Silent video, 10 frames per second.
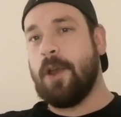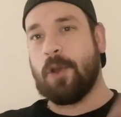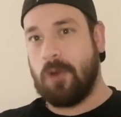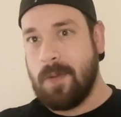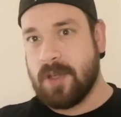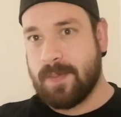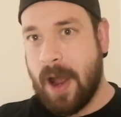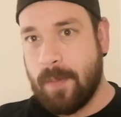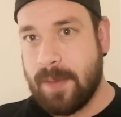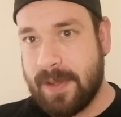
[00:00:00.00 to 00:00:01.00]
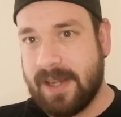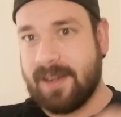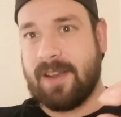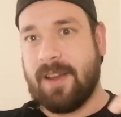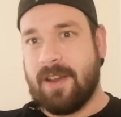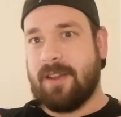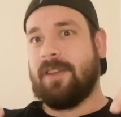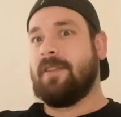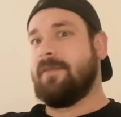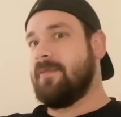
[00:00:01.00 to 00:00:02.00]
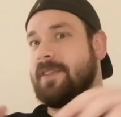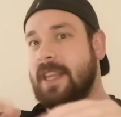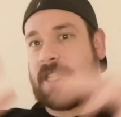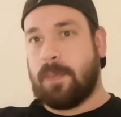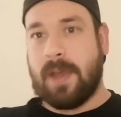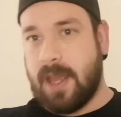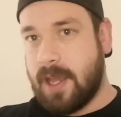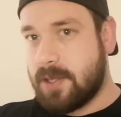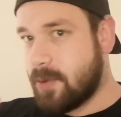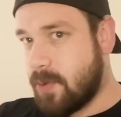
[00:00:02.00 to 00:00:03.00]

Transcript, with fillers: The rumors about me being disappeared,